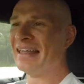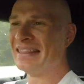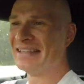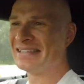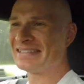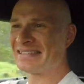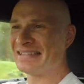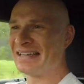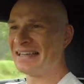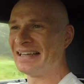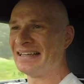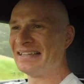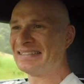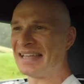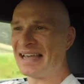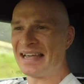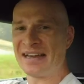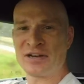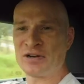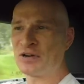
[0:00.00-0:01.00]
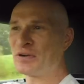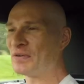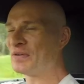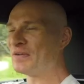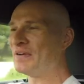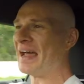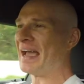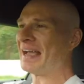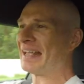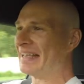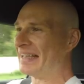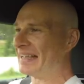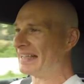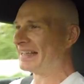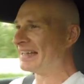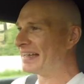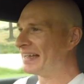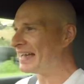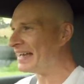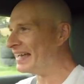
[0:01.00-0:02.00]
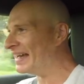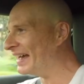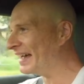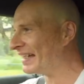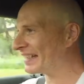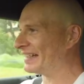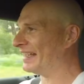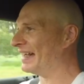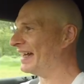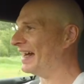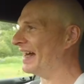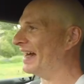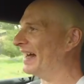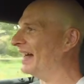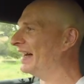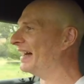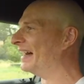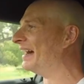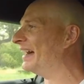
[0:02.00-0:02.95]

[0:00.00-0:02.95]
this thing is a cracking car.